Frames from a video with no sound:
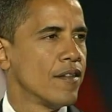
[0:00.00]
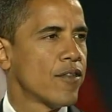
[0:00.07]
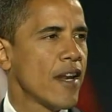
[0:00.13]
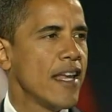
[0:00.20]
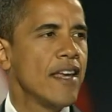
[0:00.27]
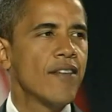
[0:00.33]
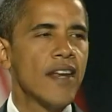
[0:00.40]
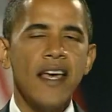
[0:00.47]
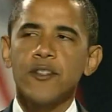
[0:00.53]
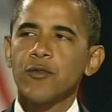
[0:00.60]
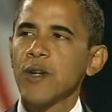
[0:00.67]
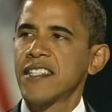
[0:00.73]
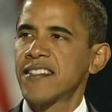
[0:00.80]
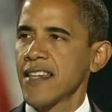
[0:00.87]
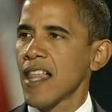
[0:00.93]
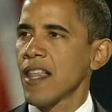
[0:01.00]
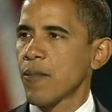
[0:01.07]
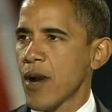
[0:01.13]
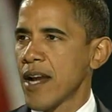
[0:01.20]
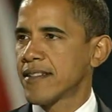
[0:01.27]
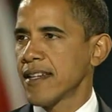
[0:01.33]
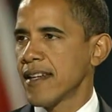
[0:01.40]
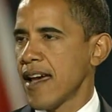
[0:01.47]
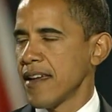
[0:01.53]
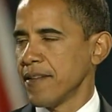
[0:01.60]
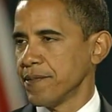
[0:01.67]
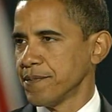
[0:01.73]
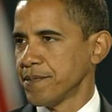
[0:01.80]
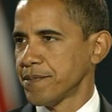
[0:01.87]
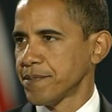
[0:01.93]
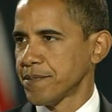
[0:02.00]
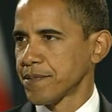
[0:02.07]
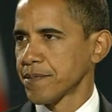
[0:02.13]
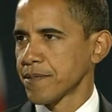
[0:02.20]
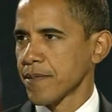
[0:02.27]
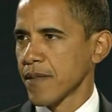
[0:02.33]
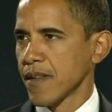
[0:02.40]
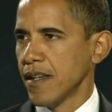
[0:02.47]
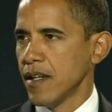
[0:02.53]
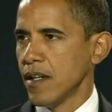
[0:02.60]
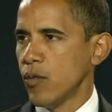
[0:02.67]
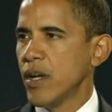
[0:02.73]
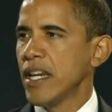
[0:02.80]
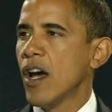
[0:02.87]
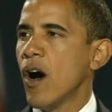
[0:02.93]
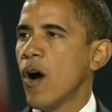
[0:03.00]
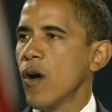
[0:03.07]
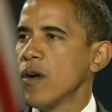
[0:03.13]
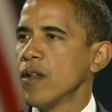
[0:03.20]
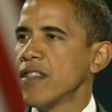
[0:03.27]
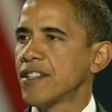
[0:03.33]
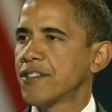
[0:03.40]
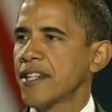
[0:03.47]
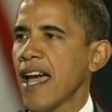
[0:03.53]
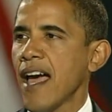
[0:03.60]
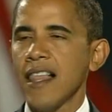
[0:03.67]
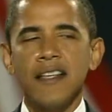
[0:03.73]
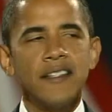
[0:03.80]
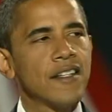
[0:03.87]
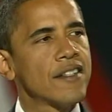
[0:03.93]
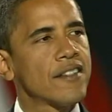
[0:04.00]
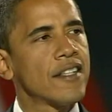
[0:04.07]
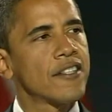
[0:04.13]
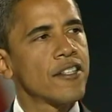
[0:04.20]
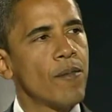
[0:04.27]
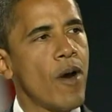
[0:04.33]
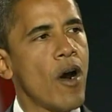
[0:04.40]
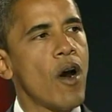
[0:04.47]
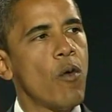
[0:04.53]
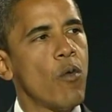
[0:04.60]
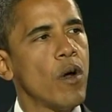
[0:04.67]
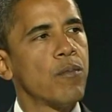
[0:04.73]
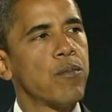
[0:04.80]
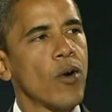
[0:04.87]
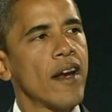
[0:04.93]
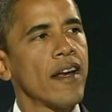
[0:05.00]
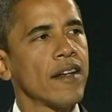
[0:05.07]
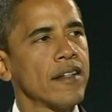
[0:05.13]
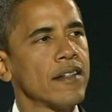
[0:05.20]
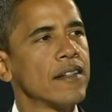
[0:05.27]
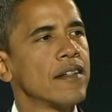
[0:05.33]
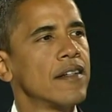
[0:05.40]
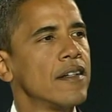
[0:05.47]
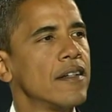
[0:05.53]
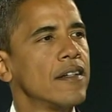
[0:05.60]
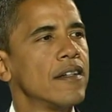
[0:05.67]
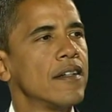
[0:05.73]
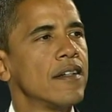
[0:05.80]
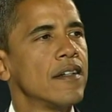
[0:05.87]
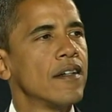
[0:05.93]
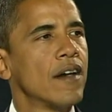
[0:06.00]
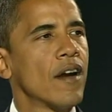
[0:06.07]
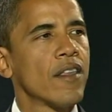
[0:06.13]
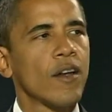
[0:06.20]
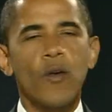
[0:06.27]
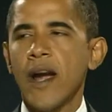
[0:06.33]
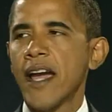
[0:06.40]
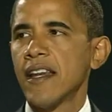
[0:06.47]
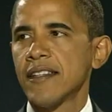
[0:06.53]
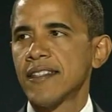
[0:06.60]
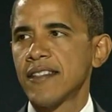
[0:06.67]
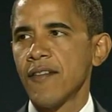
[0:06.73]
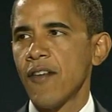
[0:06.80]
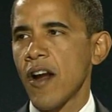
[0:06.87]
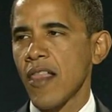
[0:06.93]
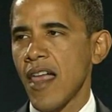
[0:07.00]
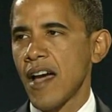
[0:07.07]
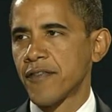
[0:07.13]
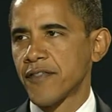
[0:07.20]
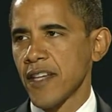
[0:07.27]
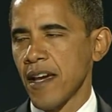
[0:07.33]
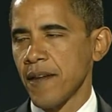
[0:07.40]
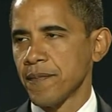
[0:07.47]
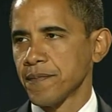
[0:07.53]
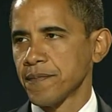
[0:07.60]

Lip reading: For even as we celebrate tonight, we know the challenges that tomorrow will bring are the greatest of our lifetime.